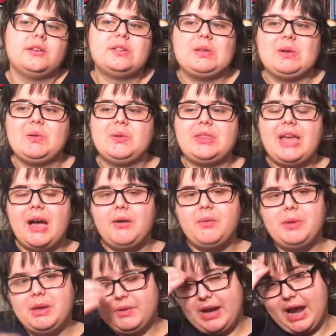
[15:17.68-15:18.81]
So that would
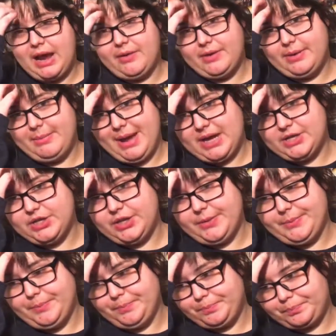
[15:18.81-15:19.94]
be what I would
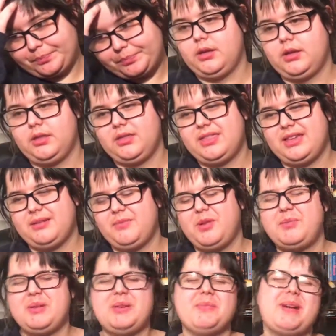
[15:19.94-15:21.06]
imagine that
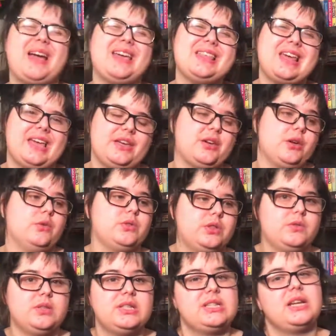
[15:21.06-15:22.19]
would be my like
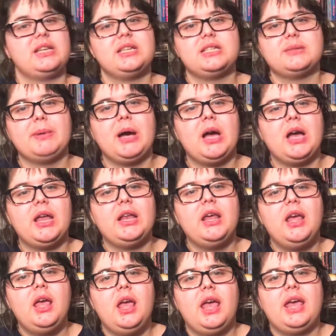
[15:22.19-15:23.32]
go-to study spot,
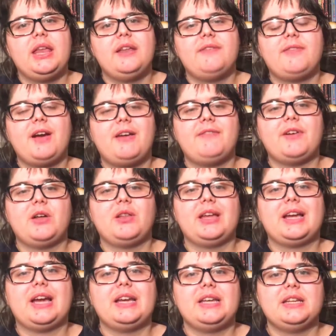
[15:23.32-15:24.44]
and if I felt
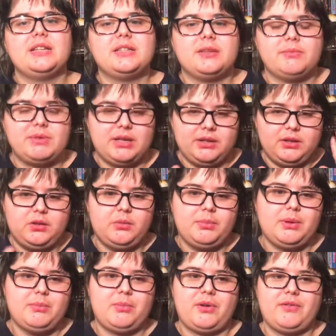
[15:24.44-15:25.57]
like I needed something a little
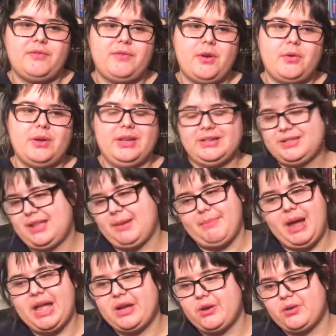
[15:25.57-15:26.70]
bit more focused, I
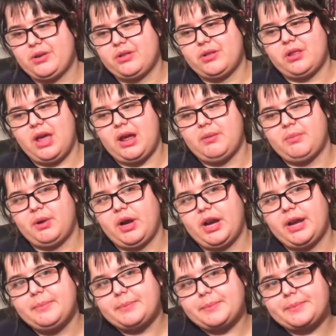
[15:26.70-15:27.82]
might go to the
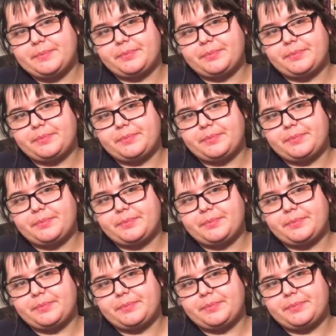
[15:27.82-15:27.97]
library.